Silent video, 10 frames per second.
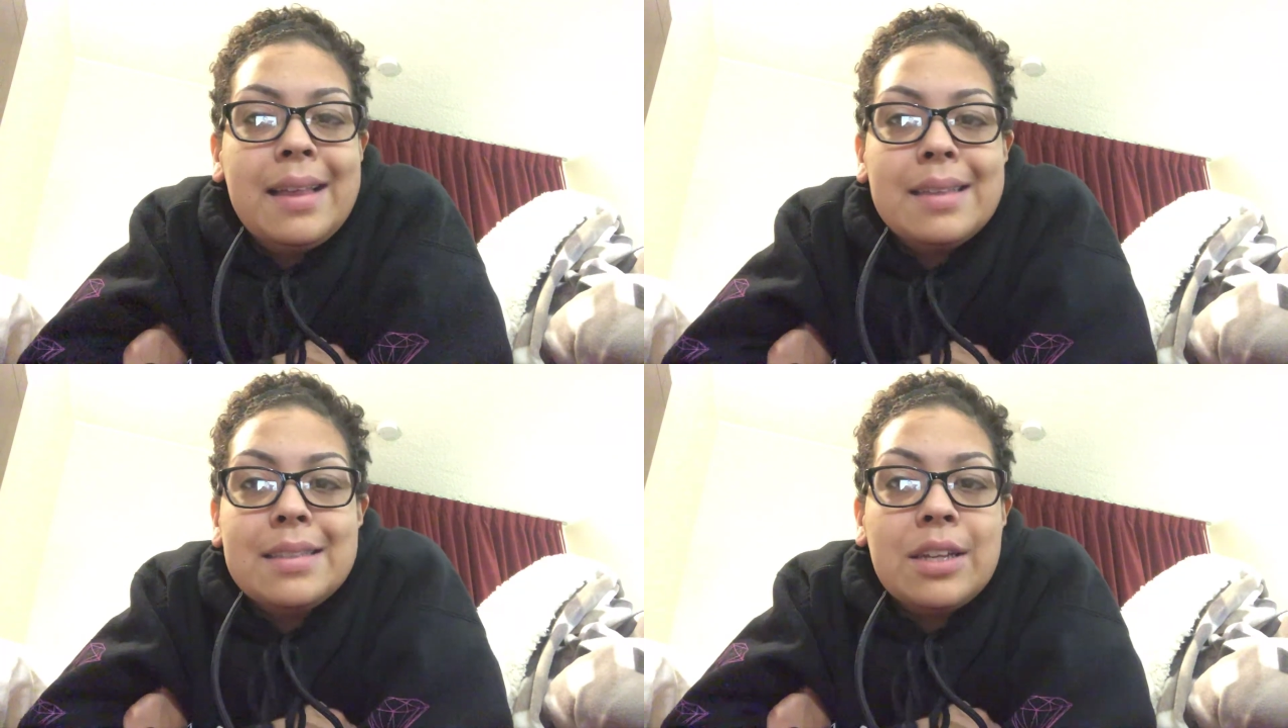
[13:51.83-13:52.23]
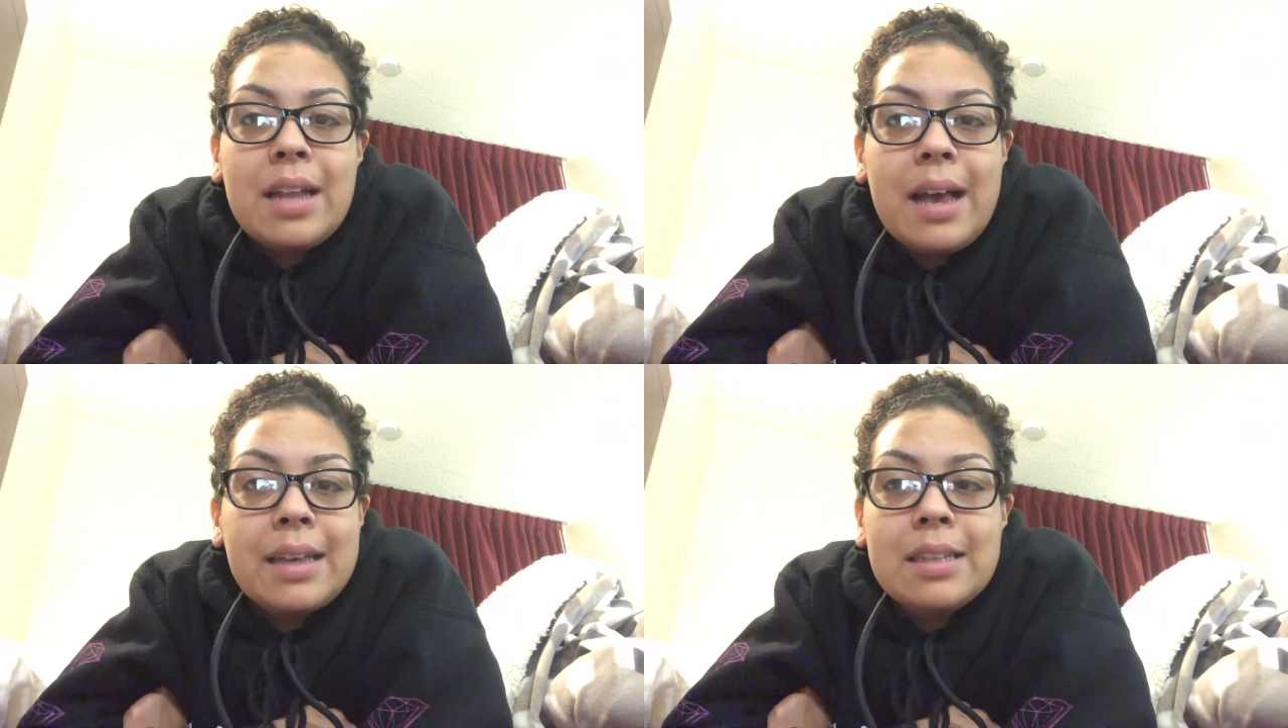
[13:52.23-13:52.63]
until
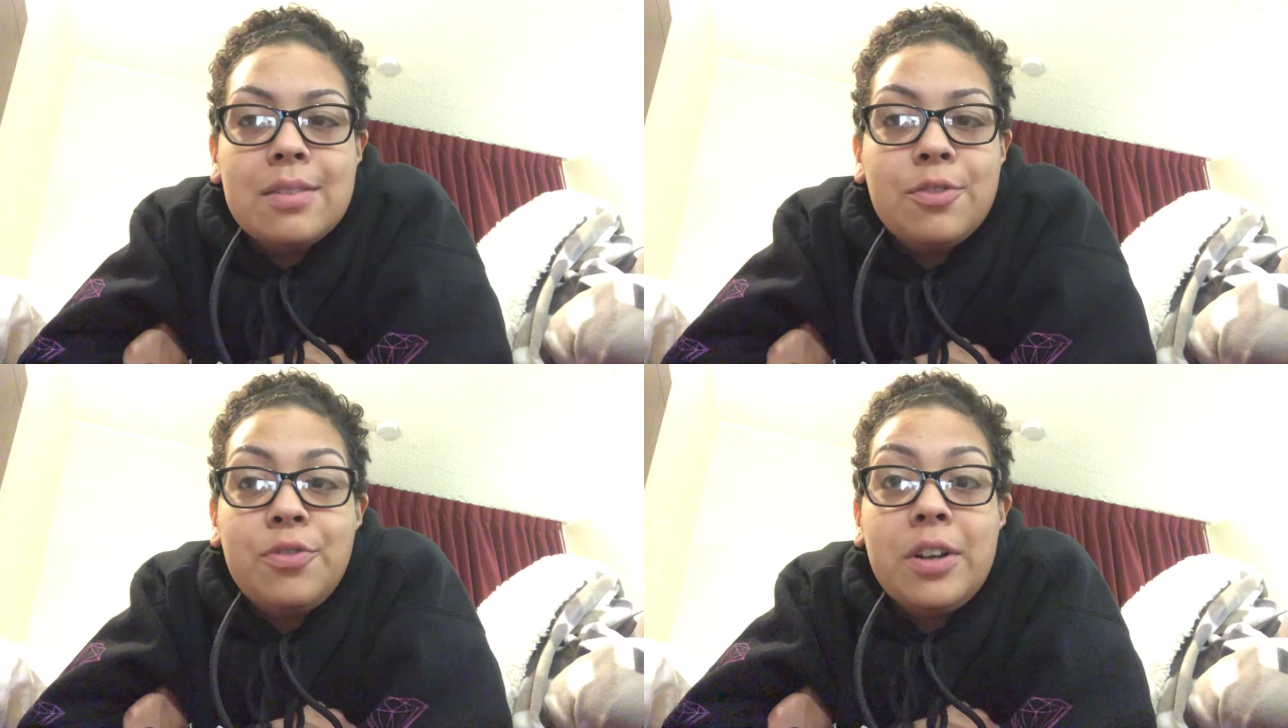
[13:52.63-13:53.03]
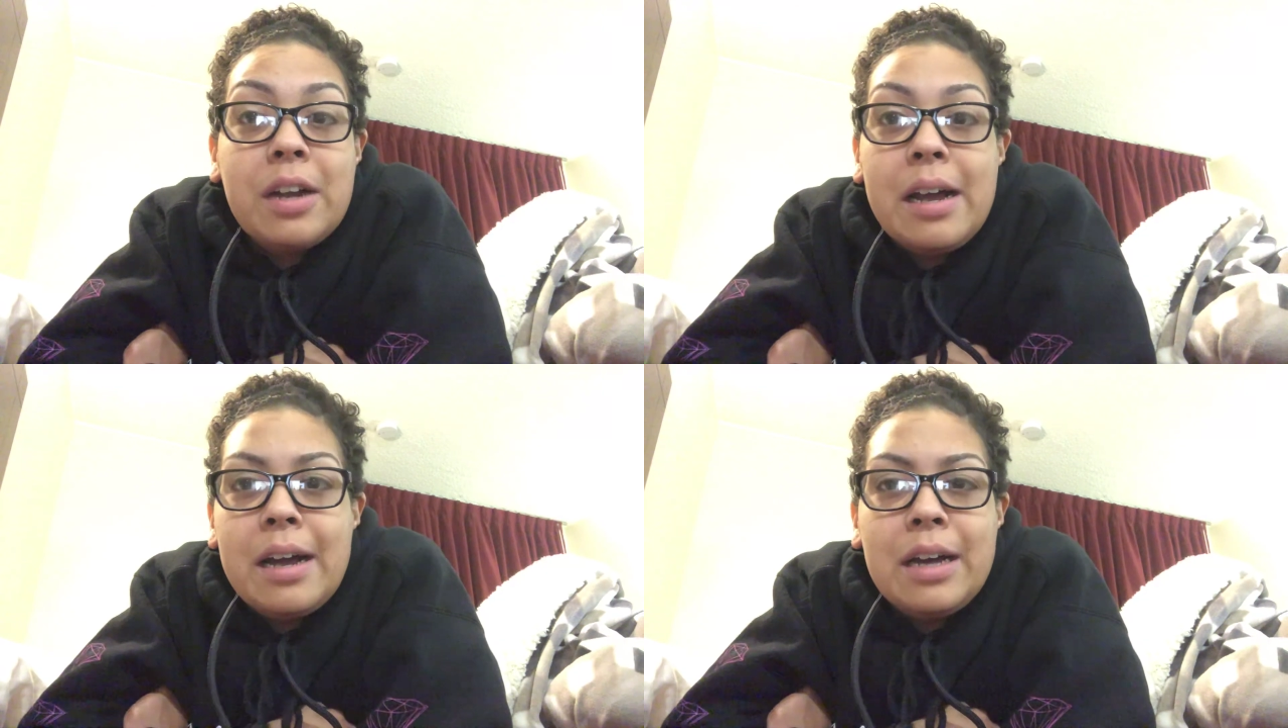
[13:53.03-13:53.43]
I can figure
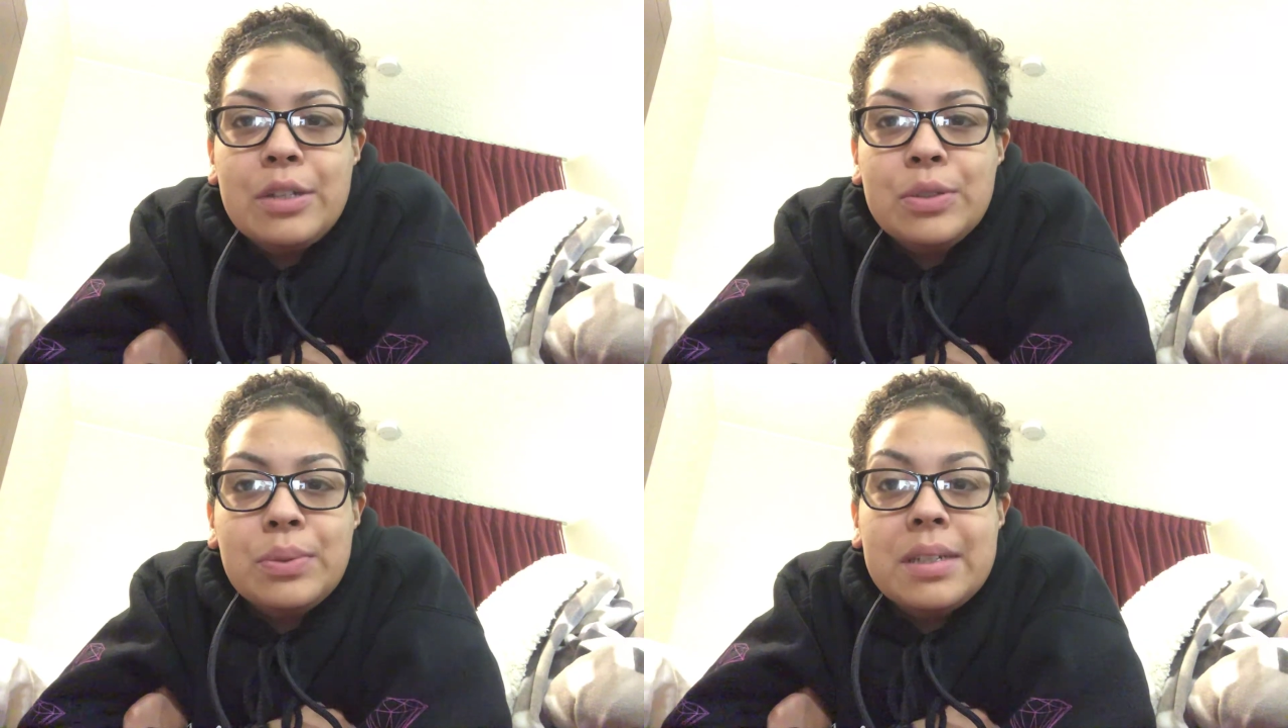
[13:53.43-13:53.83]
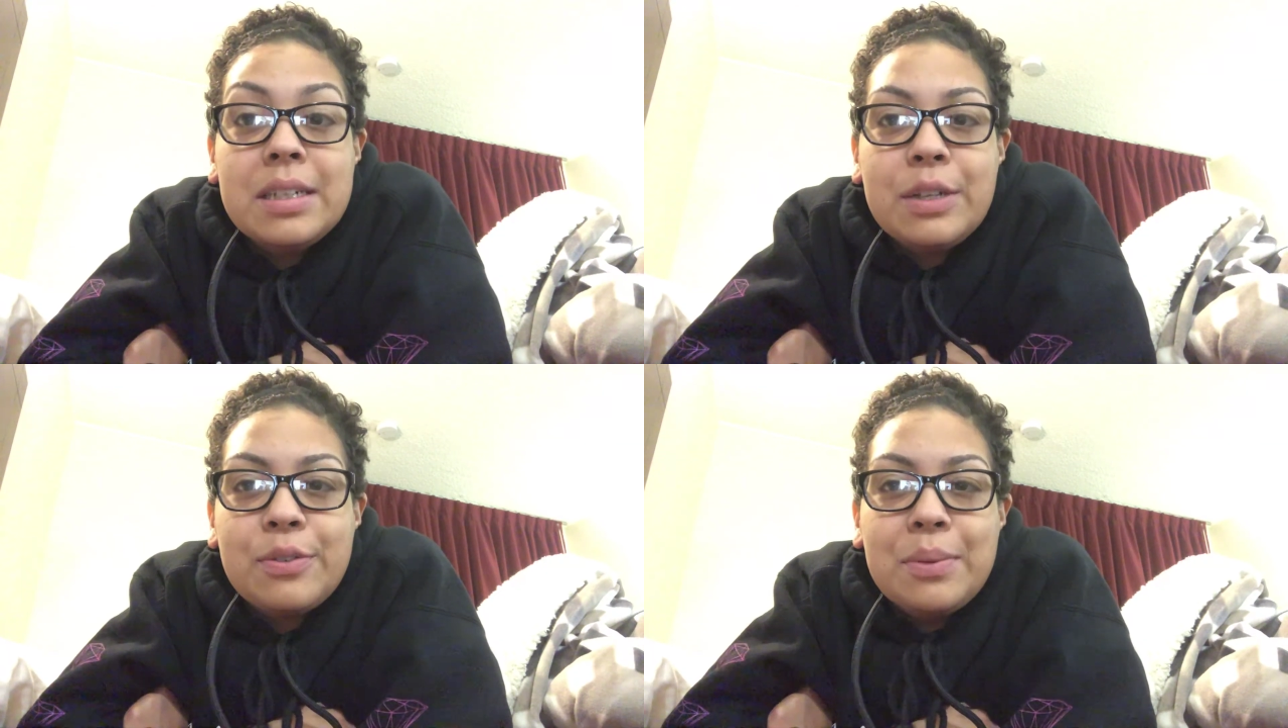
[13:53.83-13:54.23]
out how to do it a
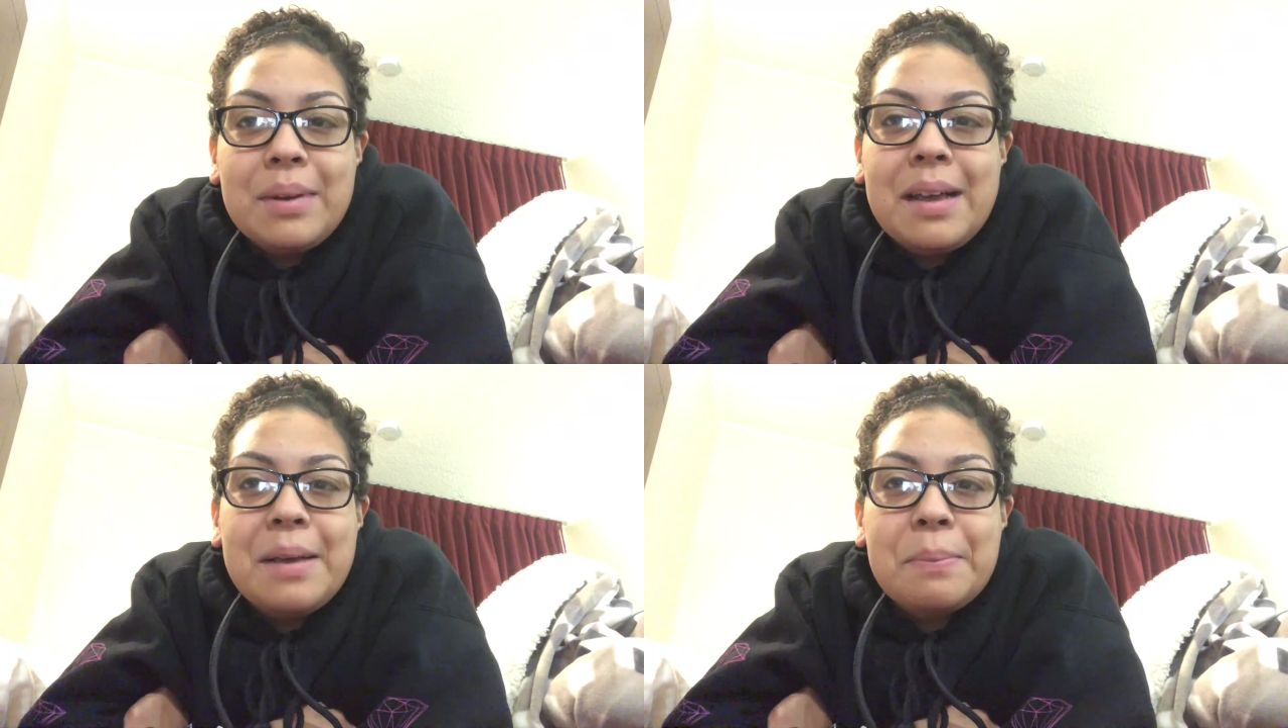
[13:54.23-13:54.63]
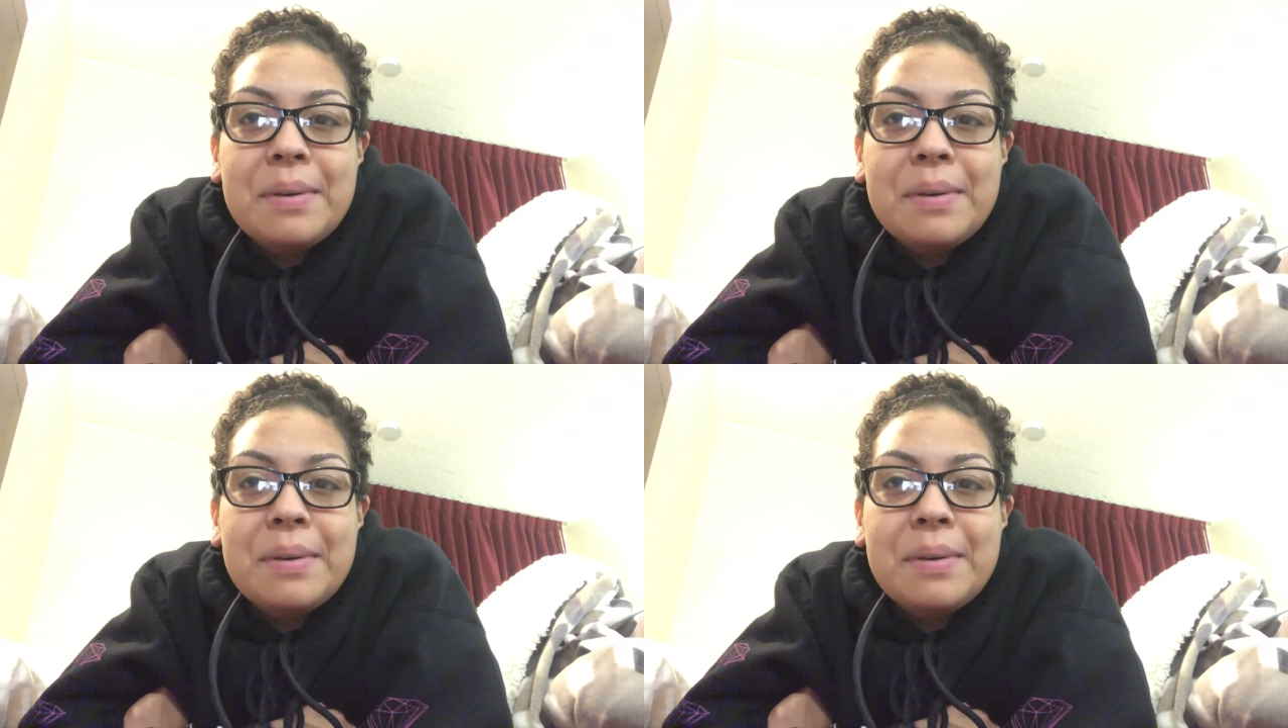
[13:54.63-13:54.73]
different way.